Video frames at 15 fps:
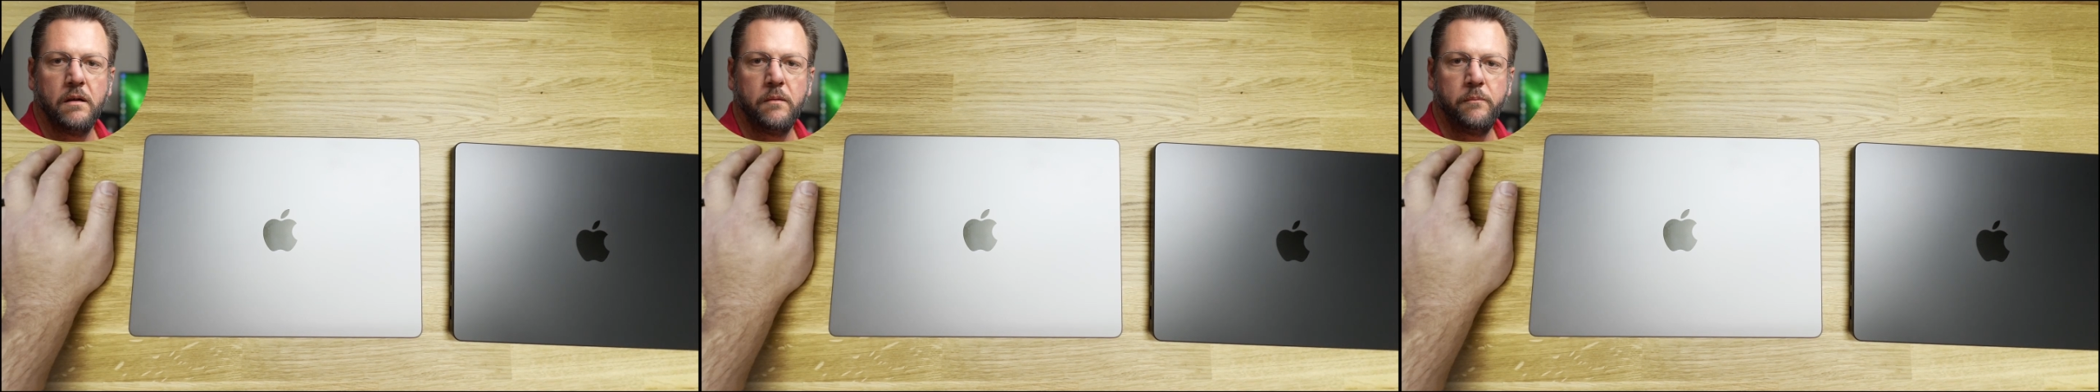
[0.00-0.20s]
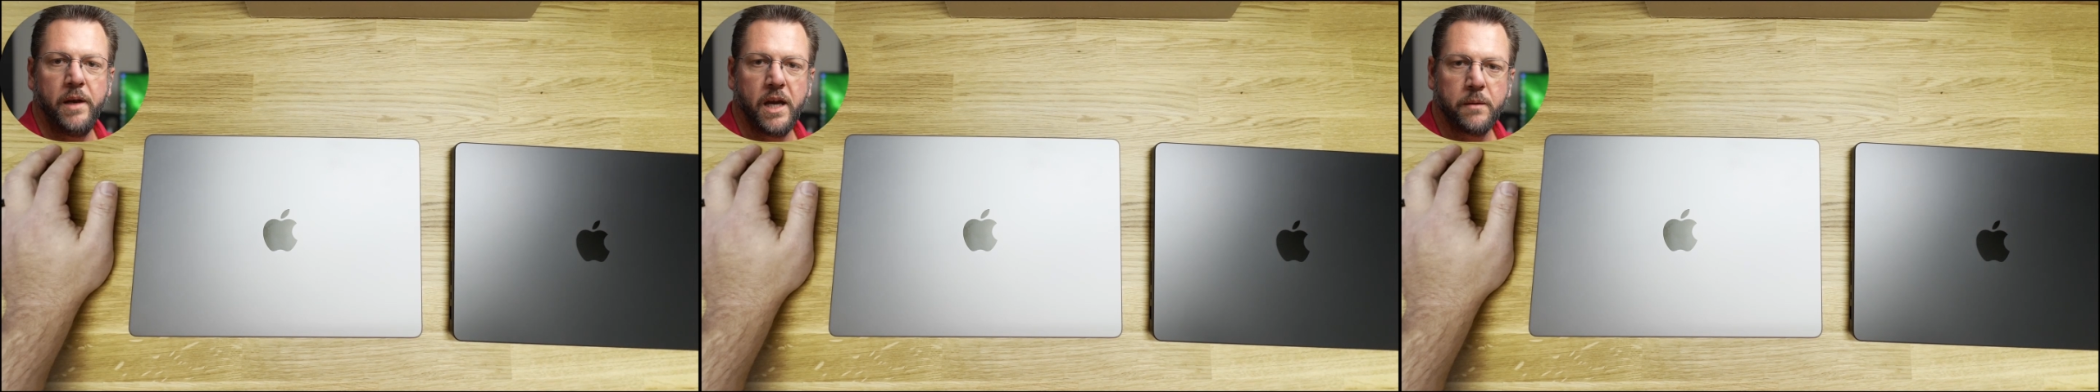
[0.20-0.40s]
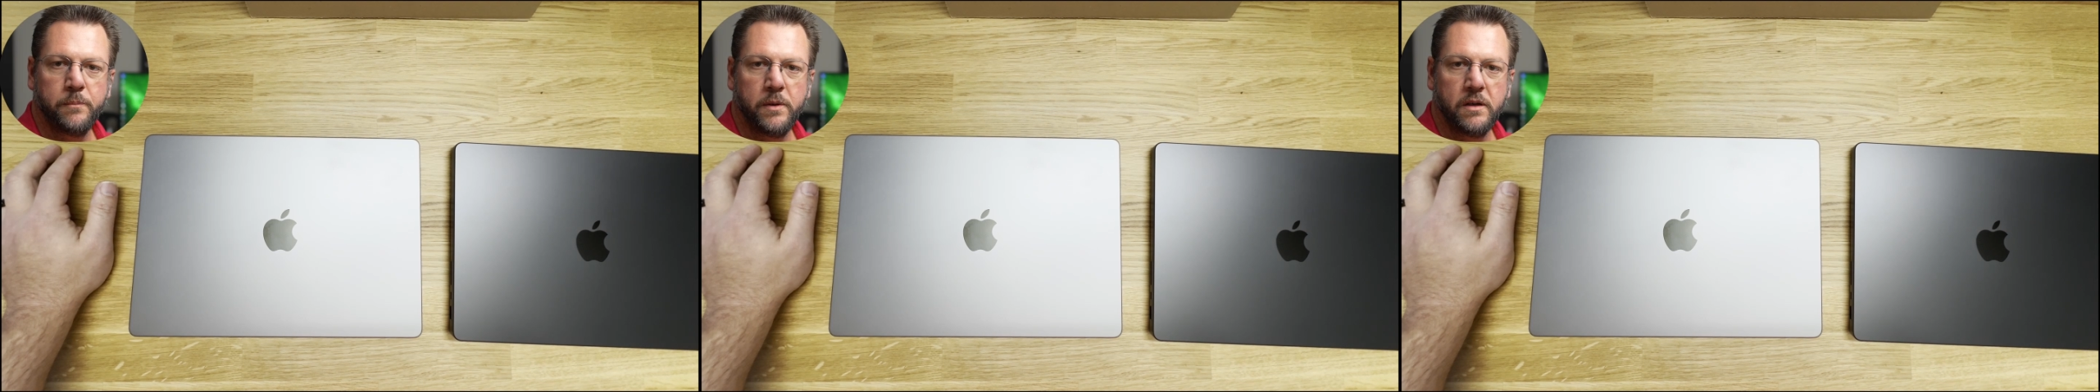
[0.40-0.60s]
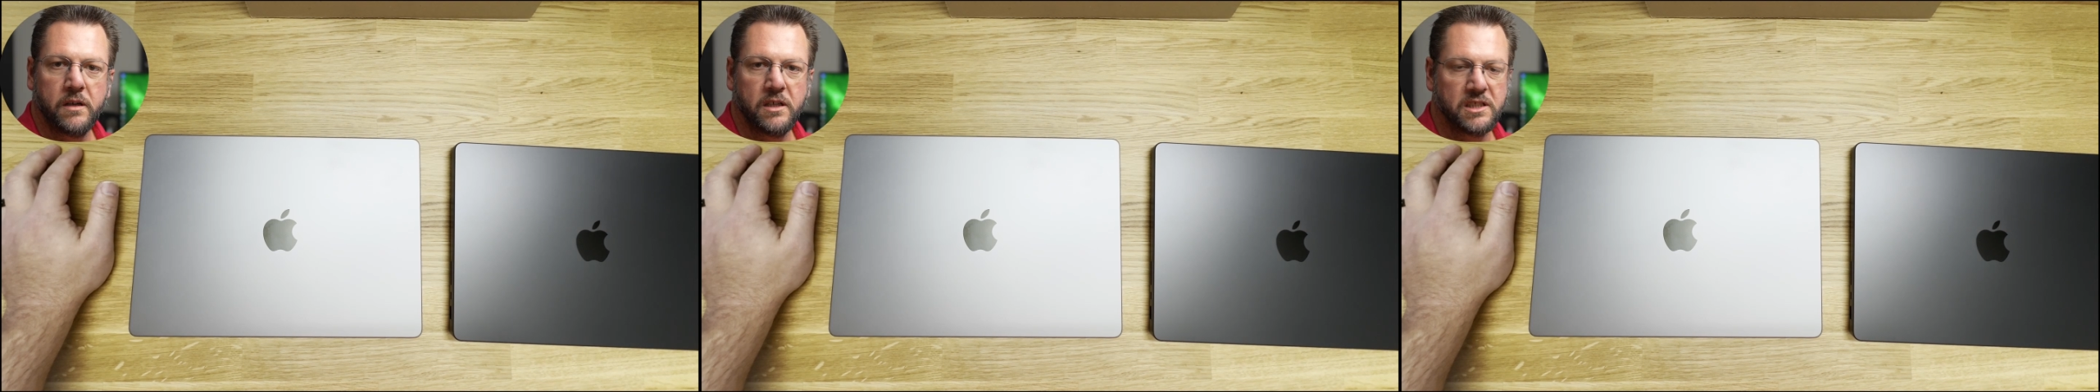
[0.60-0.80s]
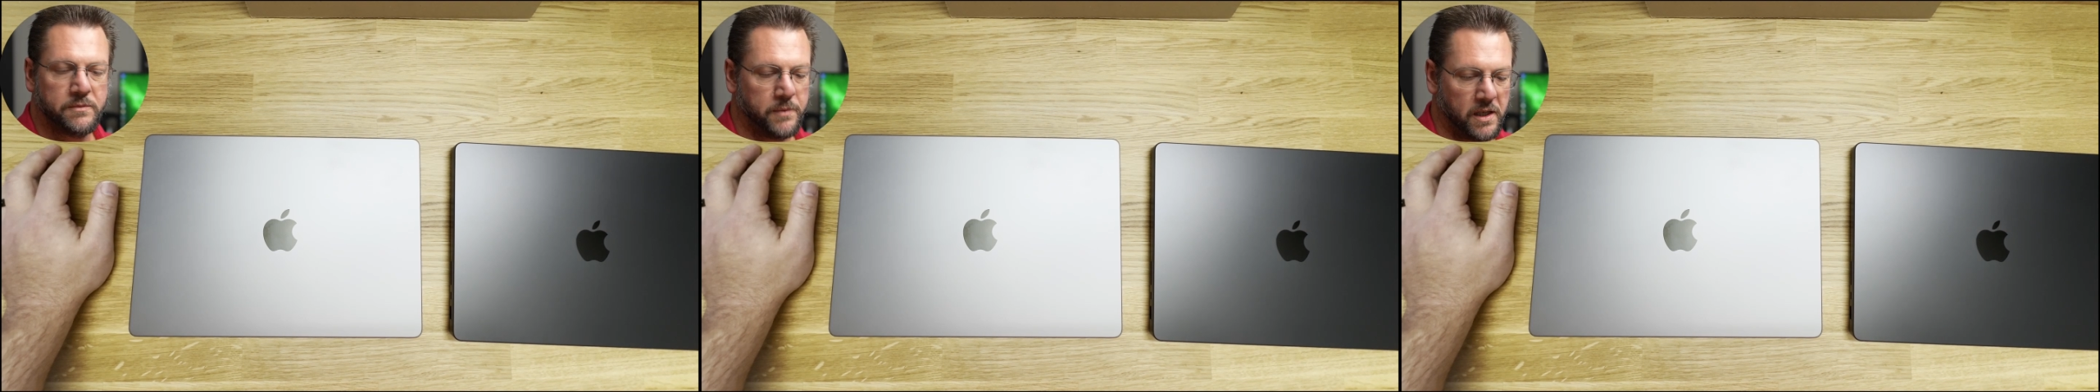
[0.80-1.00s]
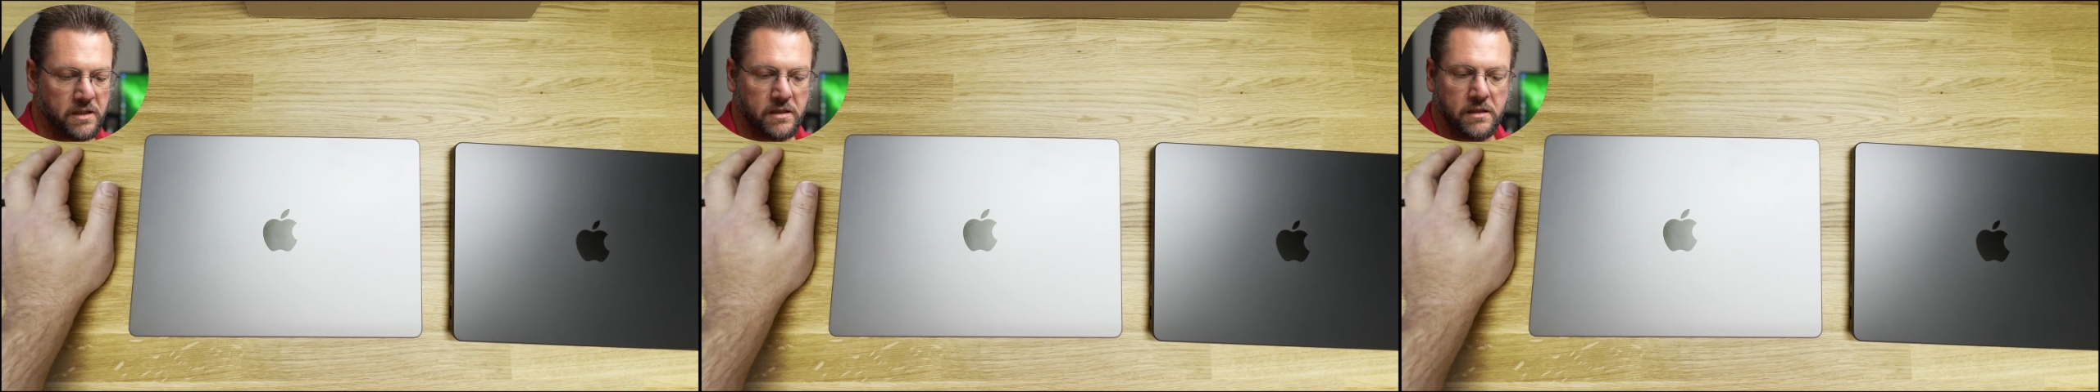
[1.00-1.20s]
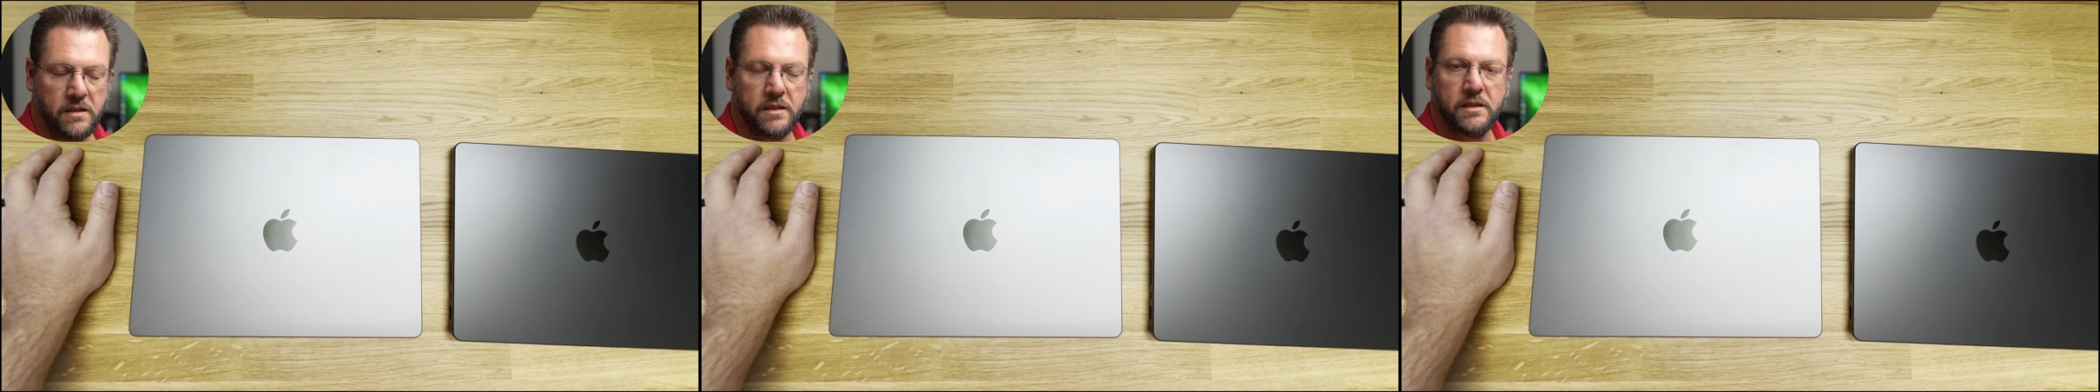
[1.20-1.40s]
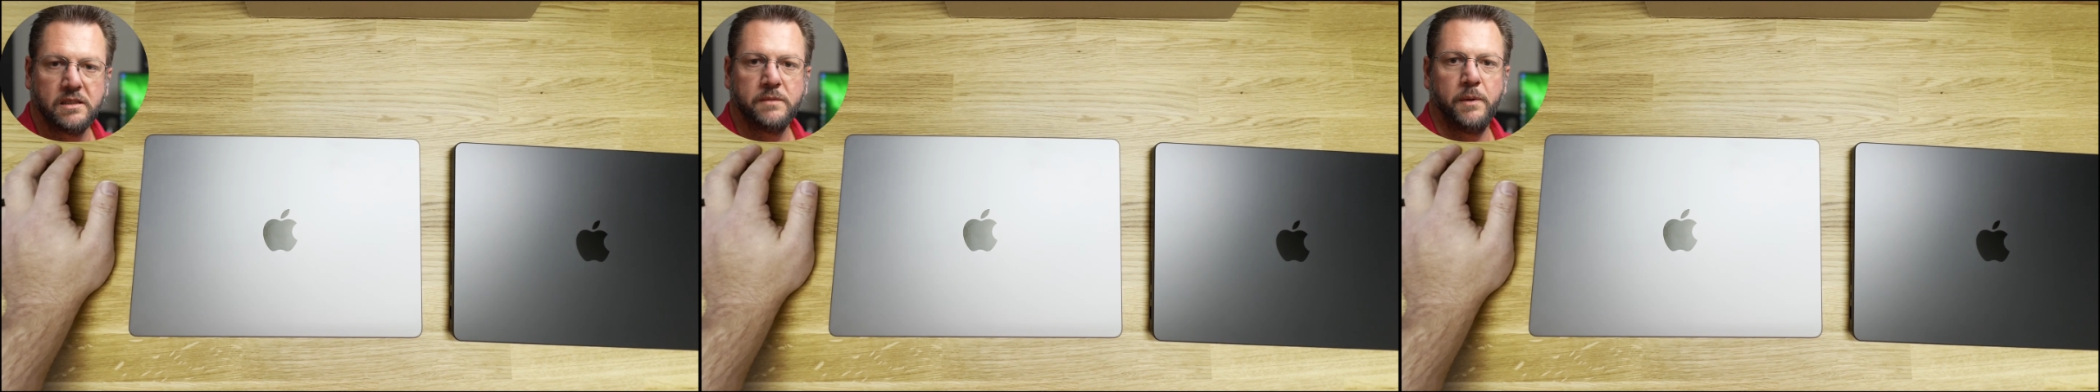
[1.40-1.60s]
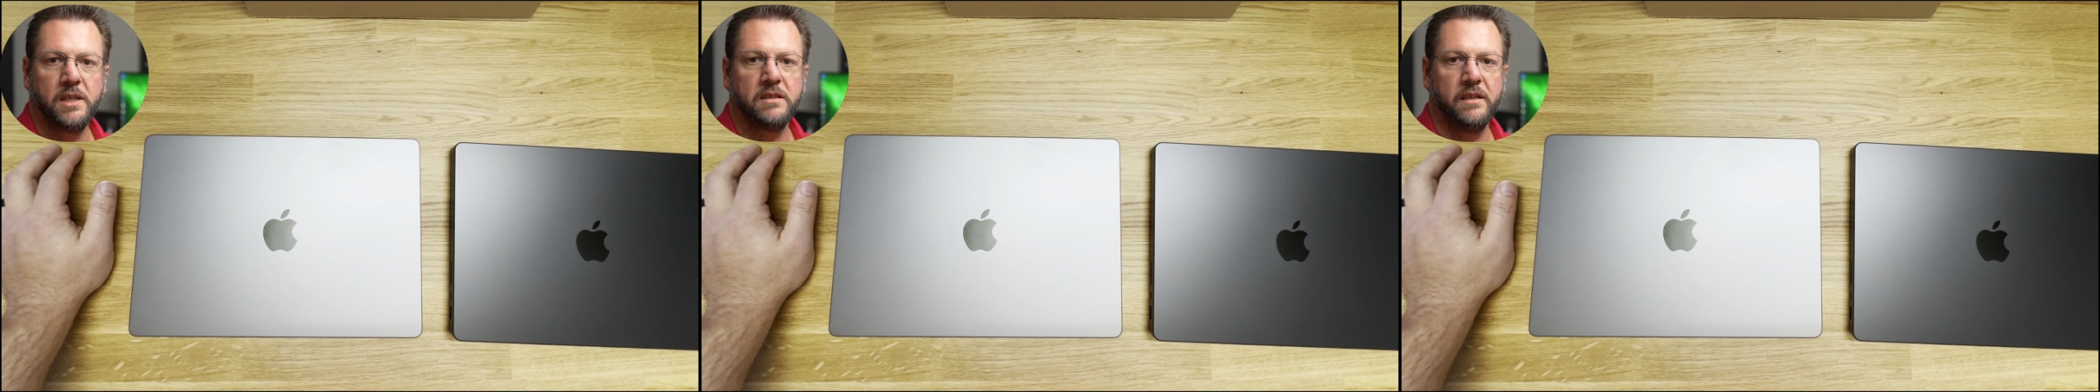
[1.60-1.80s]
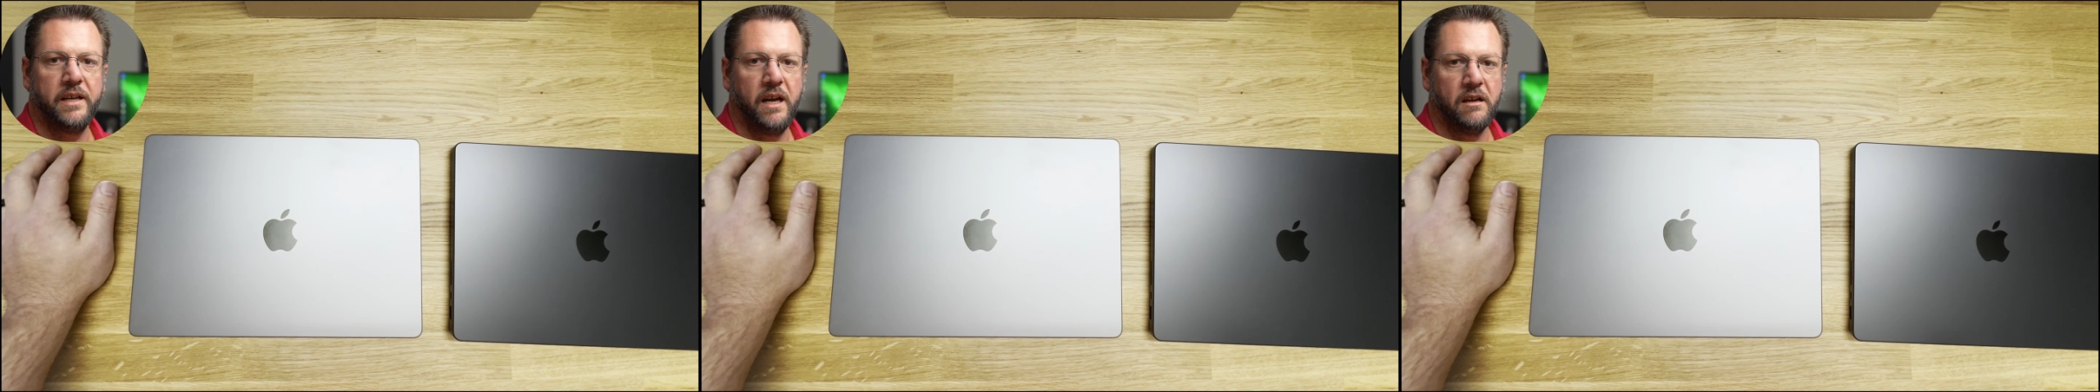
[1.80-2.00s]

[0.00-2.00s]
MacBook, especially